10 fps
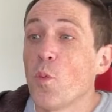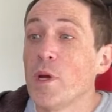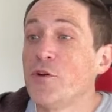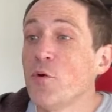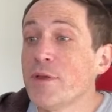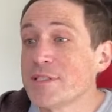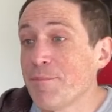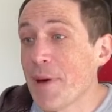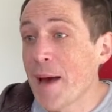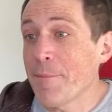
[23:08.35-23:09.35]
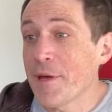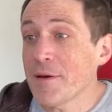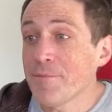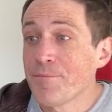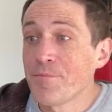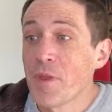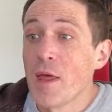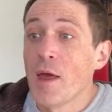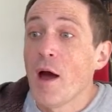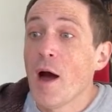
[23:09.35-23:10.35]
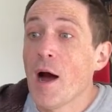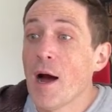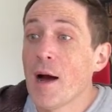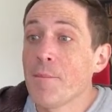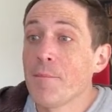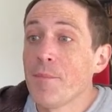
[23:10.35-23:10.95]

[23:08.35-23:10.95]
do this mapping. We